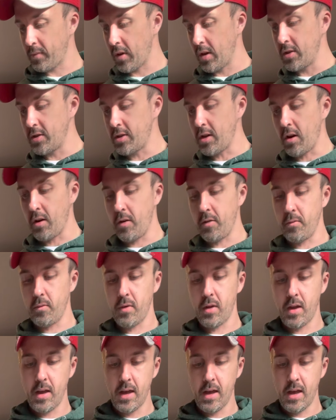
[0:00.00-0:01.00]
So
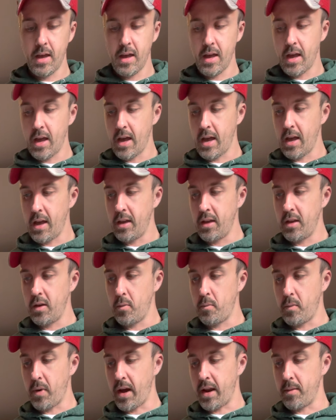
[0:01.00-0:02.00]

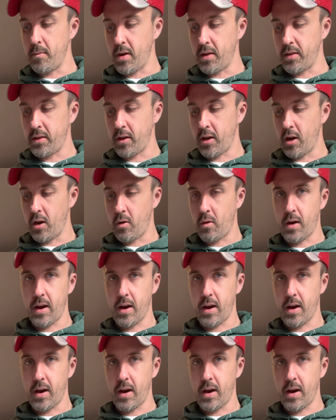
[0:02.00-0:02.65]
about a month ago,